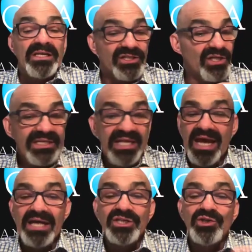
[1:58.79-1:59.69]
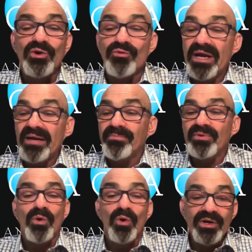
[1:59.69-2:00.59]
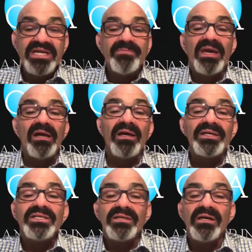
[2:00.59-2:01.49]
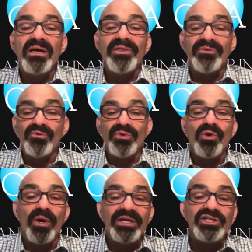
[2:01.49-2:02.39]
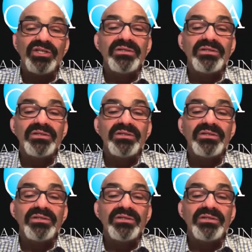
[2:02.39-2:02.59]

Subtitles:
Just ask your rep or email us through the questions in